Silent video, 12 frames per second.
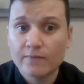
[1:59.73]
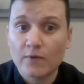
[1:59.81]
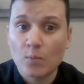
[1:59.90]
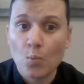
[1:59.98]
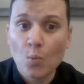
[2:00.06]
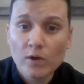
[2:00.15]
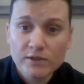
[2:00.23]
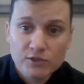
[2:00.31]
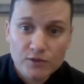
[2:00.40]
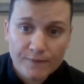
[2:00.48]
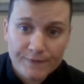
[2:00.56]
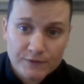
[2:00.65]
from one
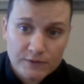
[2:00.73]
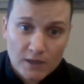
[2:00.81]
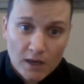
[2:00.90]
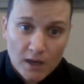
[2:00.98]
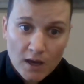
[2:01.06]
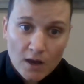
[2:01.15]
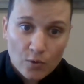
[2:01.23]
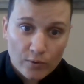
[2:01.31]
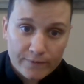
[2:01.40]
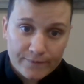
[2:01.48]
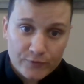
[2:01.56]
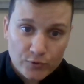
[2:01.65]
surface
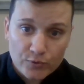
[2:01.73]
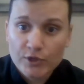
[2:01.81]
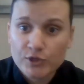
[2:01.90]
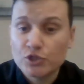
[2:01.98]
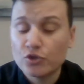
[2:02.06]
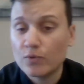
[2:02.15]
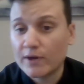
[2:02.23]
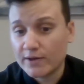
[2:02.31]
or food to